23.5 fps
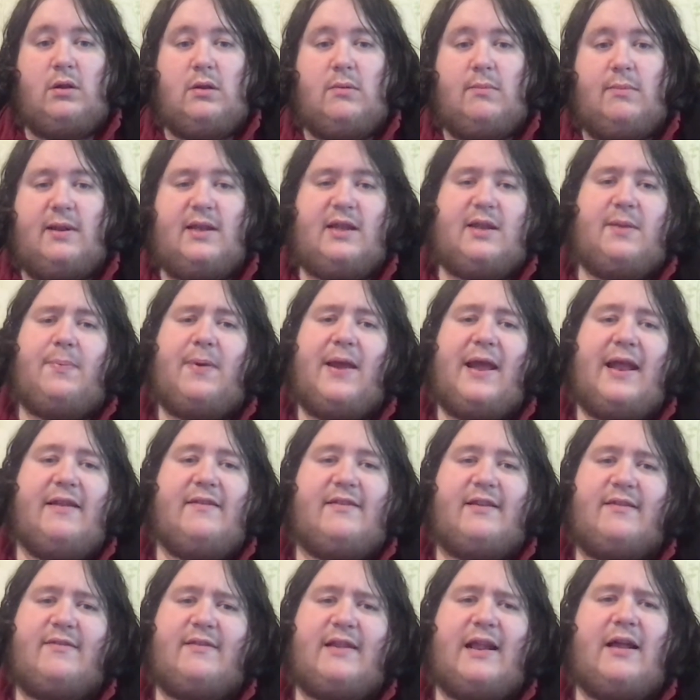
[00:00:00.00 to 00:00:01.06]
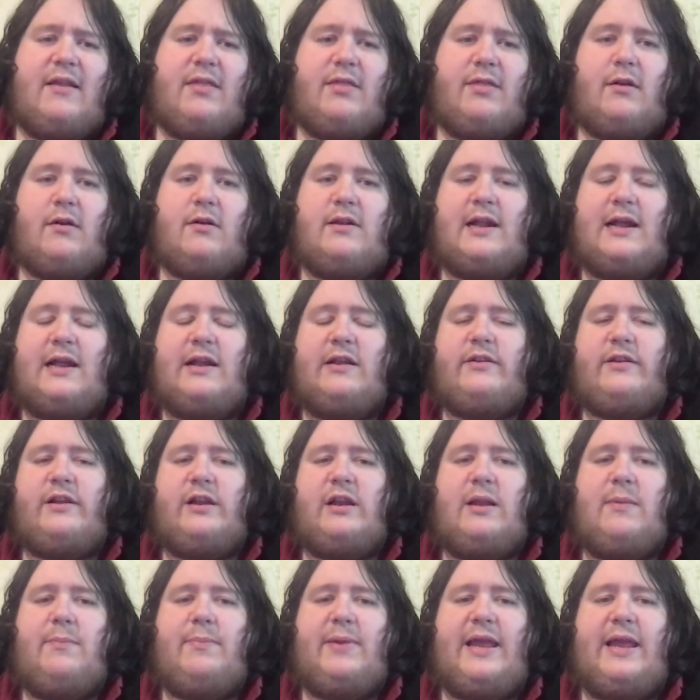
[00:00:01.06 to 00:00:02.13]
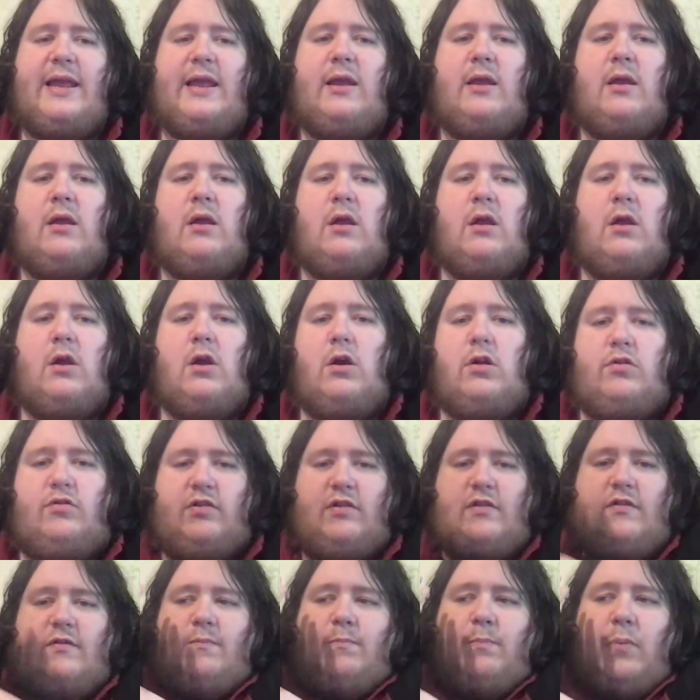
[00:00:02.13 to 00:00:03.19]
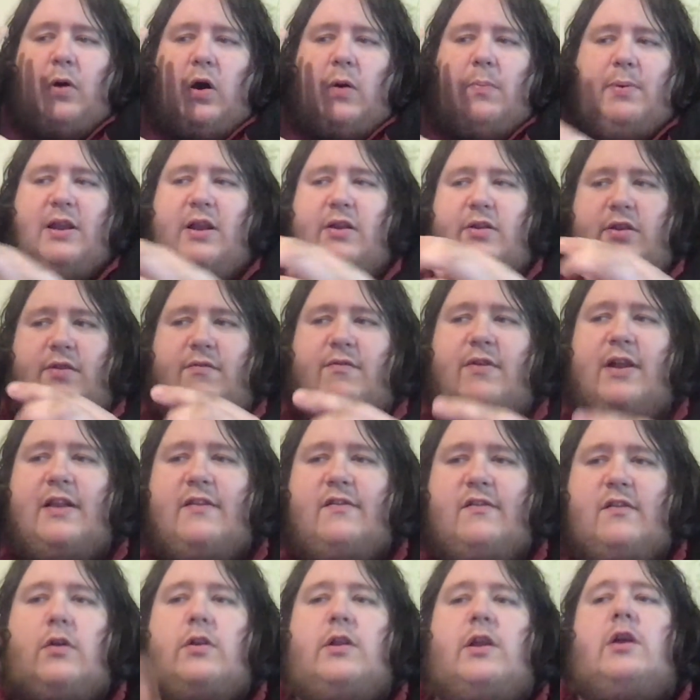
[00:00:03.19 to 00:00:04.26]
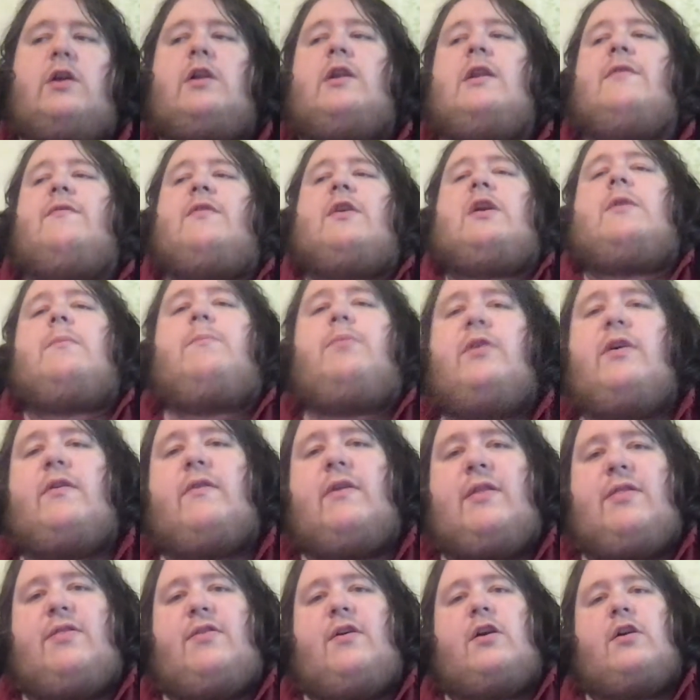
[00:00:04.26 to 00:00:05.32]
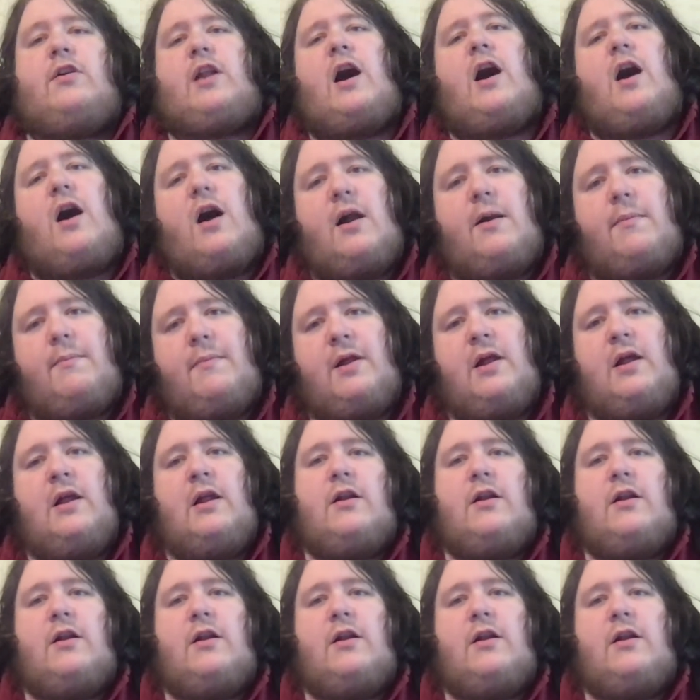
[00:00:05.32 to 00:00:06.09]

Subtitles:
But it depends. Is that third hand going to be just popping out your wrist? Or are you going to have a completely third arm?